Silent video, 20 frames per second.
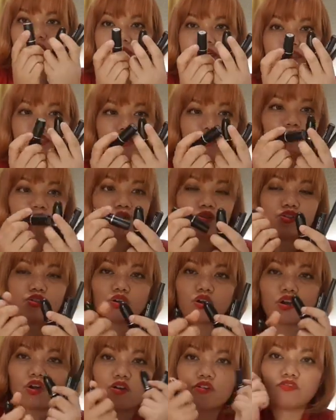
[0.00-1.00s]
items
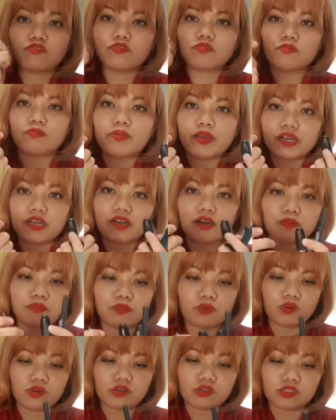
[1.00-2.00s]
of makeup
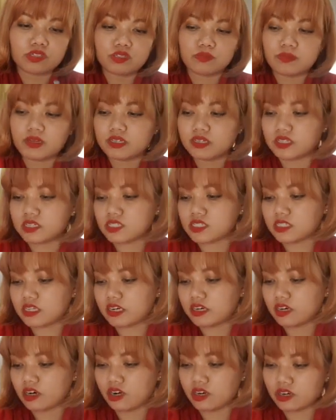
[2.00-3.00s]
or cosmetics
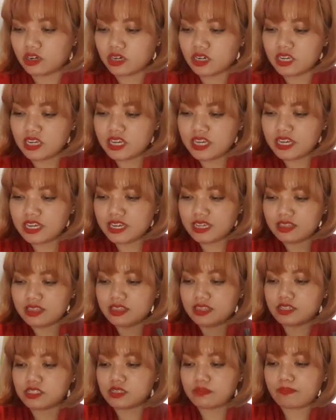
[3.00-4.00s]
that are in
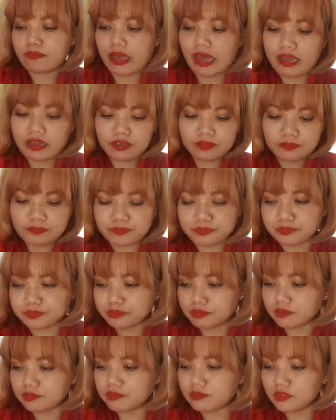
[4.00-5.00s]
this bag.
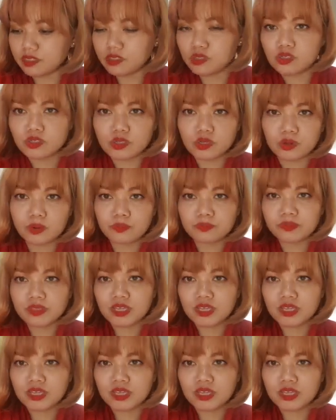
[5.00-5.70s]
So